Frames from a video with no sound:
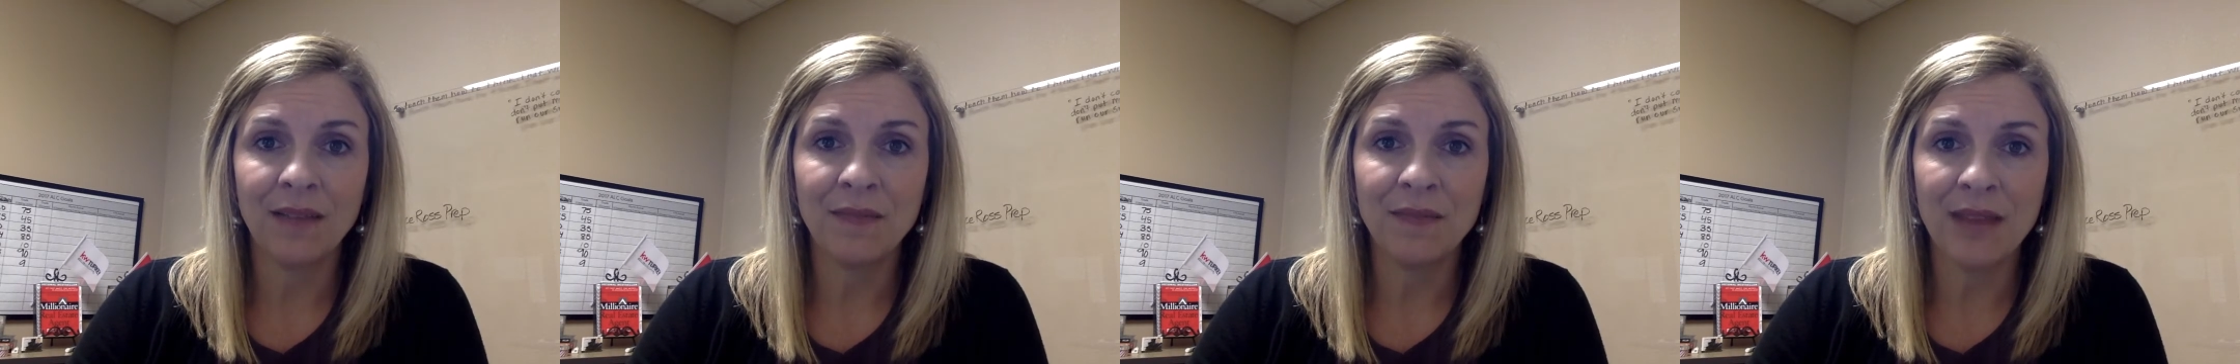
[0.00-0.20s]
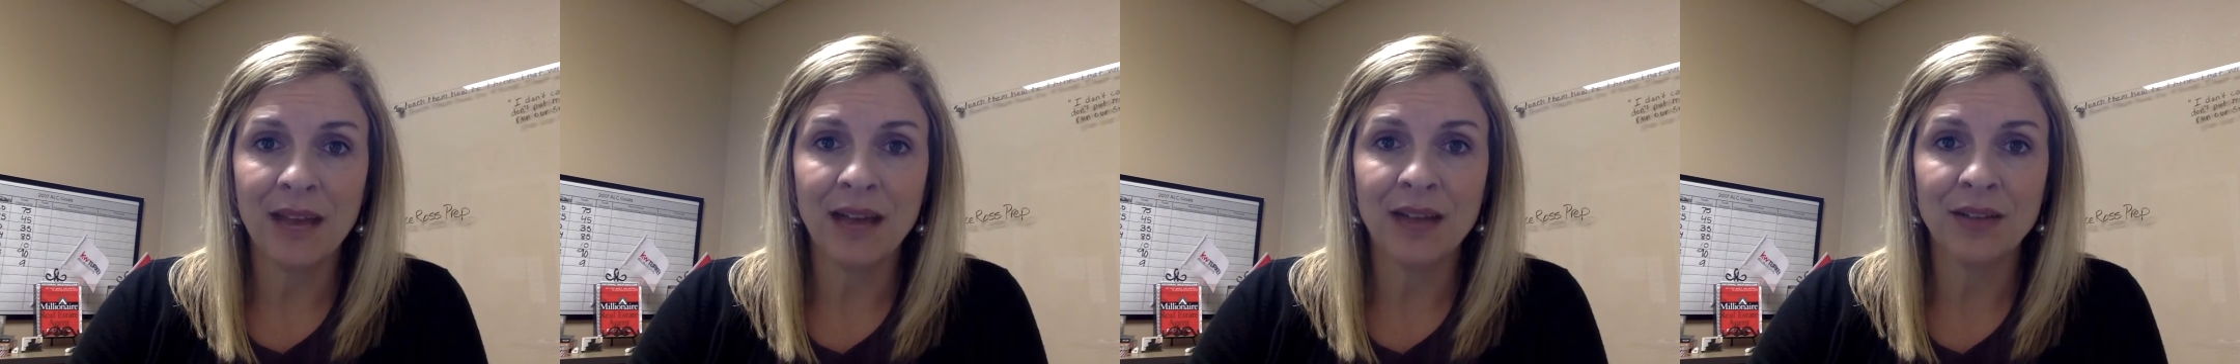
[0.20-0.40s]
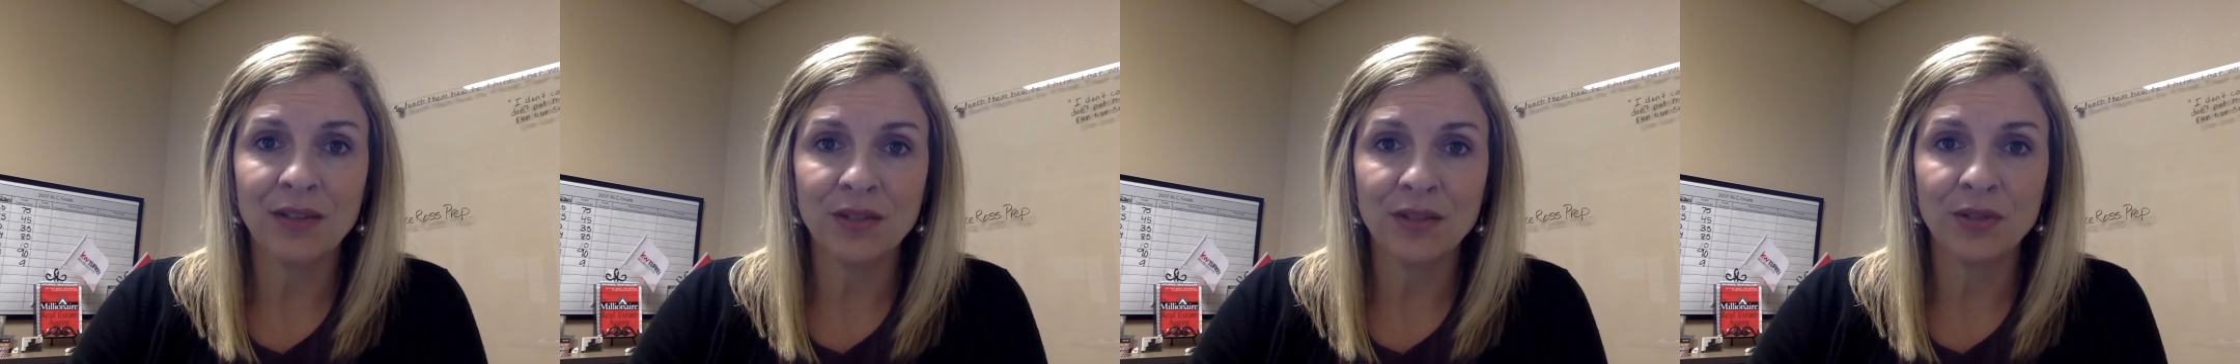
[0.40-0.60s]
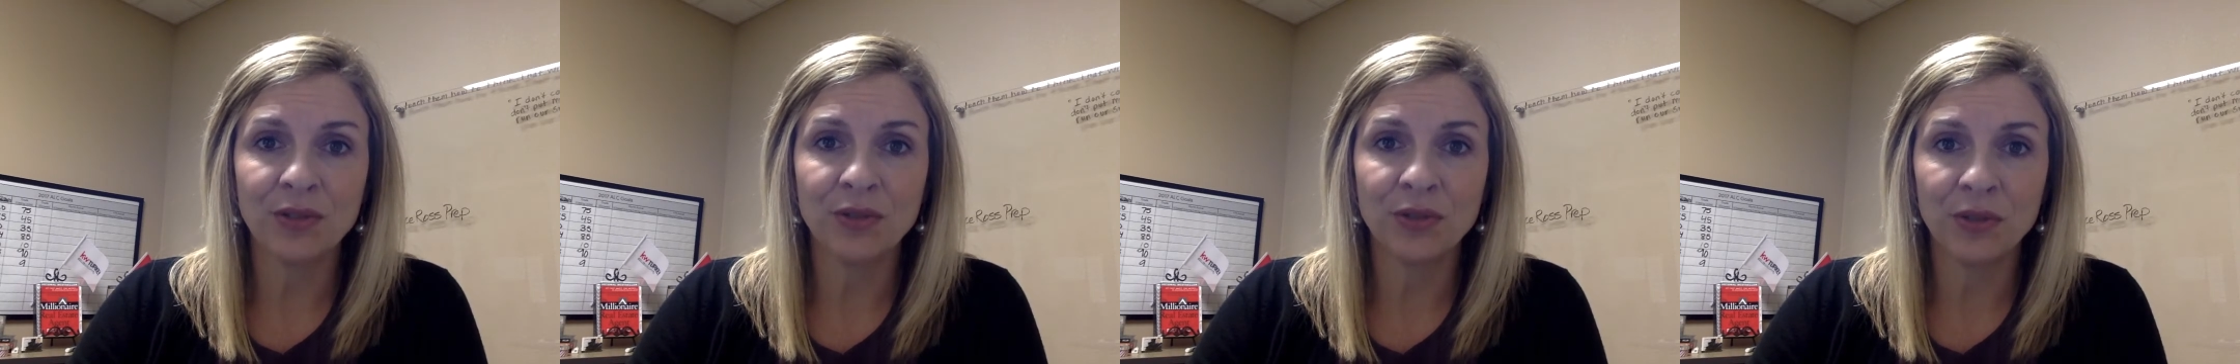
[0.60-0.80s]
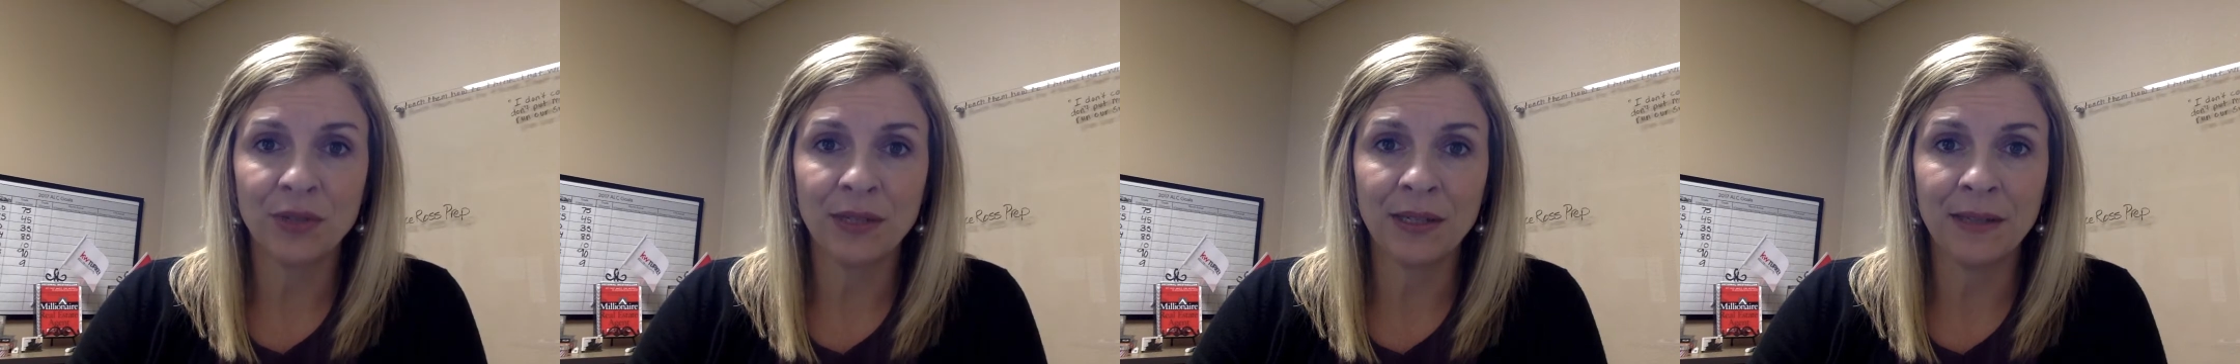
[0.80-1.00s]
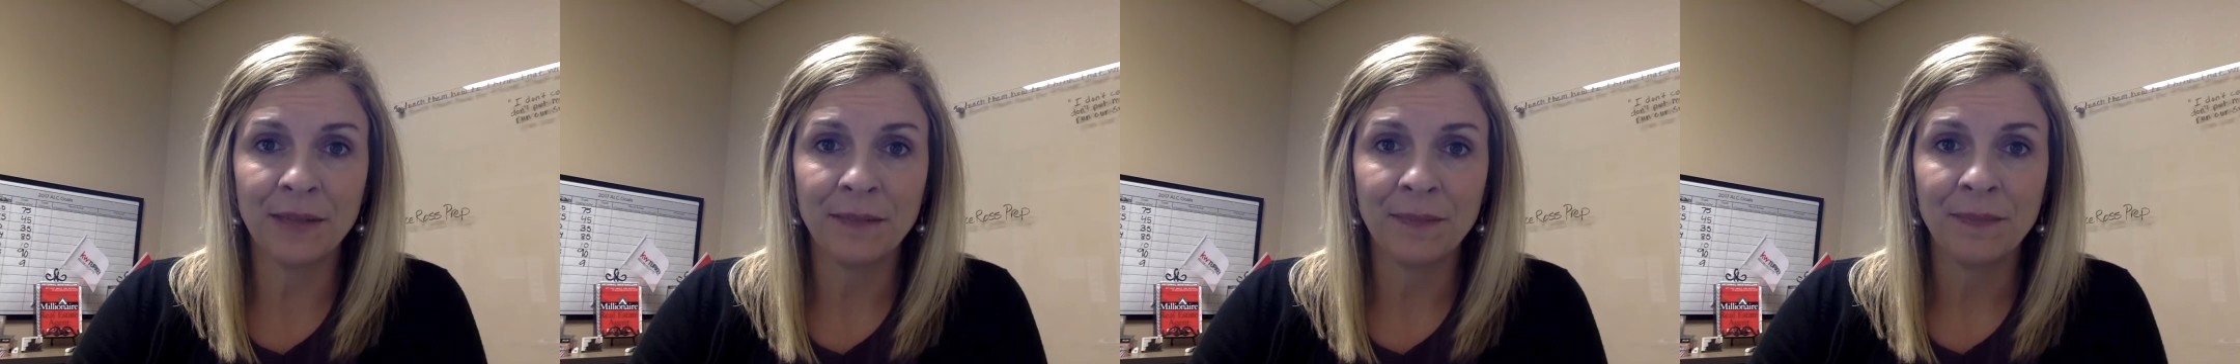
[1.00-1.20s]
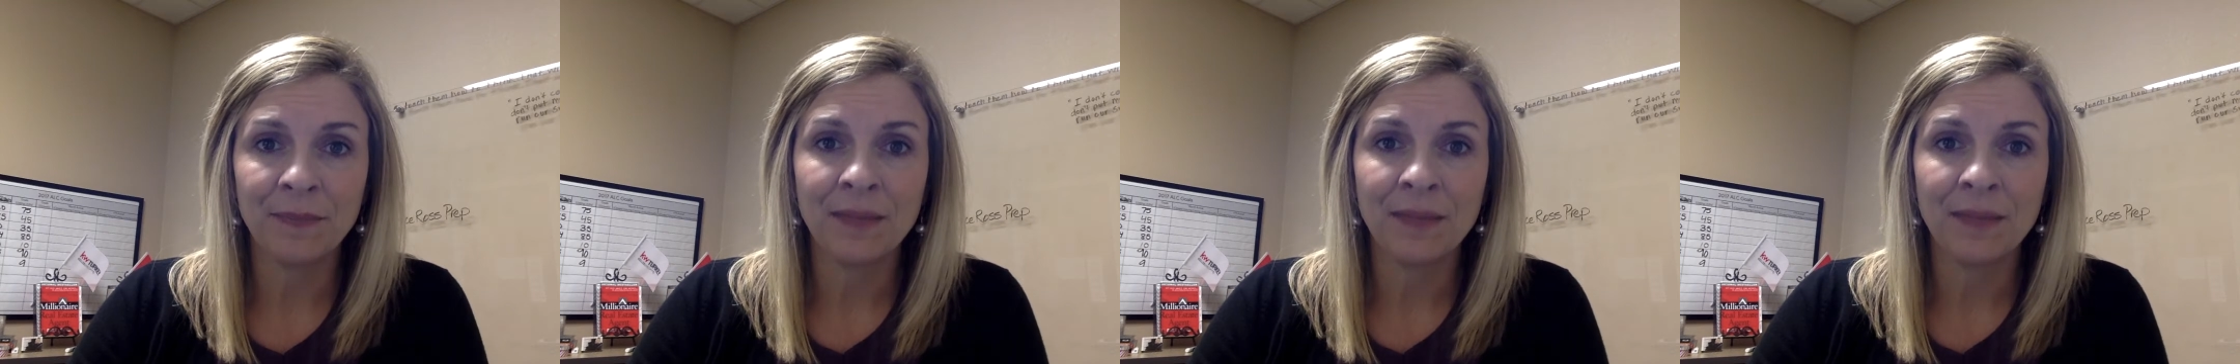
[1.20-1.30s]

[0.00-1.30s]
that surgery.